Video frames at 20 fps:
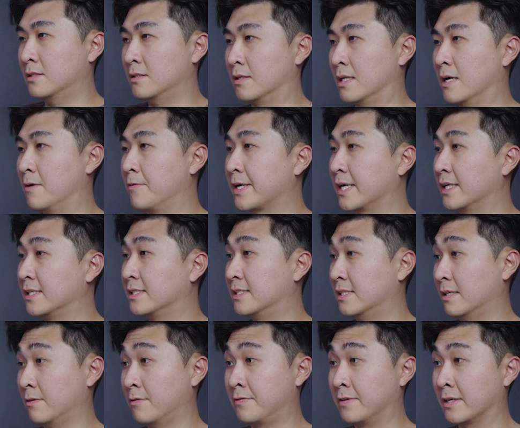So now we can
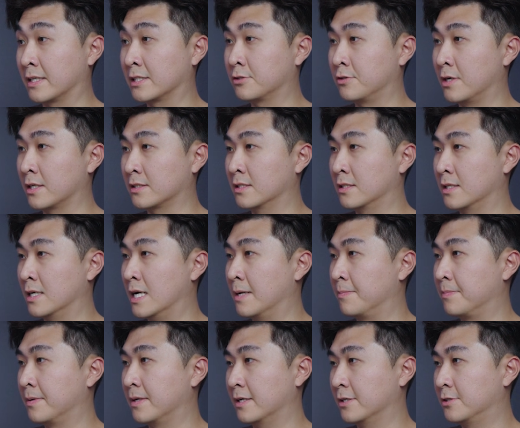see we've extracted the
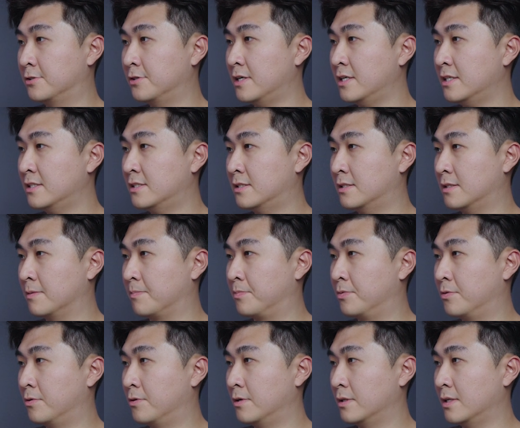IP address, the
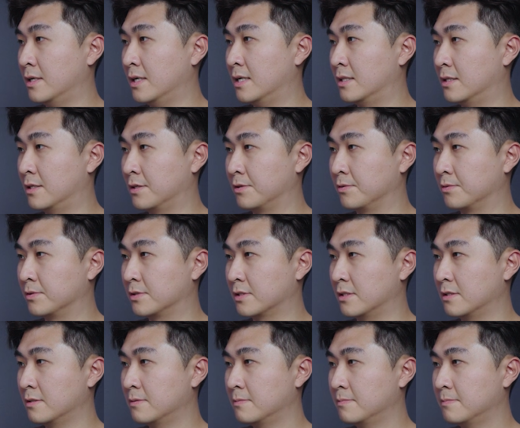port, and the
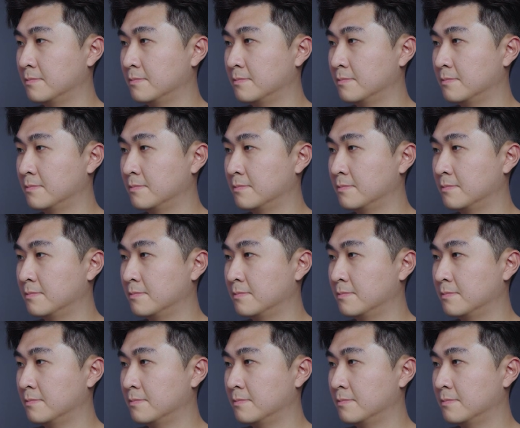user.